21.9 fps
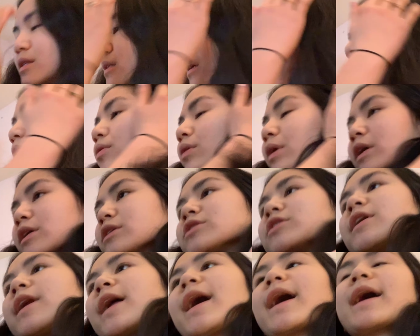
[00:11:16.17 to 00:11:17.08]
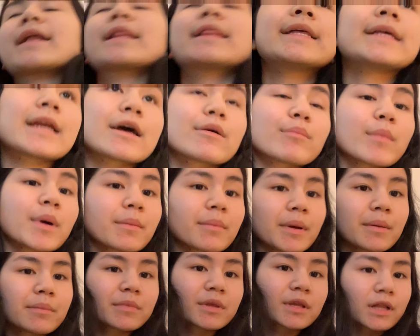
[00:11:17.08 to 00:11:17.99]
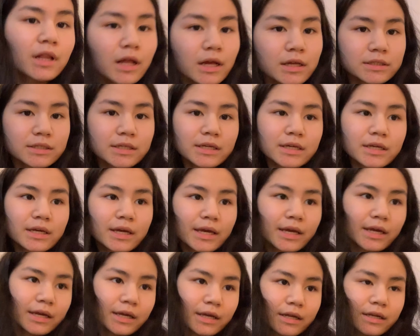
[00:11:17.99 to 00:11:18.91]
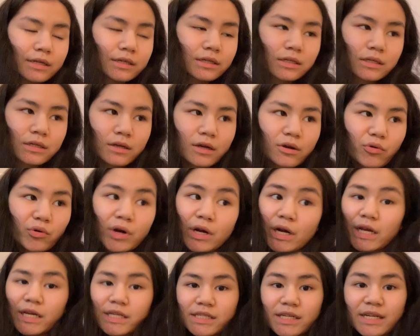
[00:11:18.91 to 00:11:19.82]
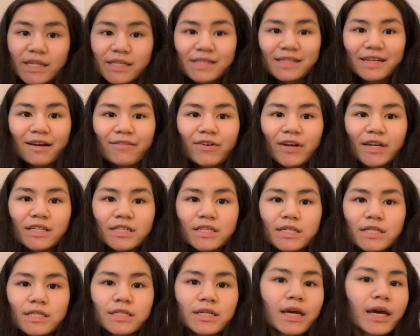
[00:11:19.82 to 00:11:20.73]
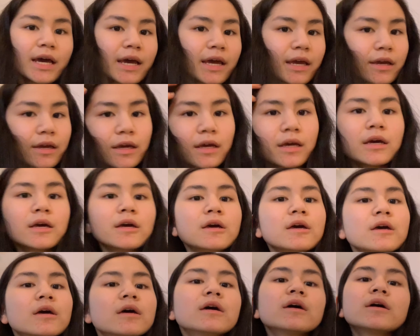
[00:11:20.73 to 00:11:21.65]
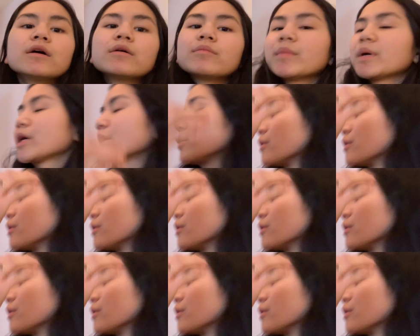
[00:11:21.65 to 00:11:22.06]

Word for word: So yesterday I cleaned up my mom's closet and organized it and stuff and today my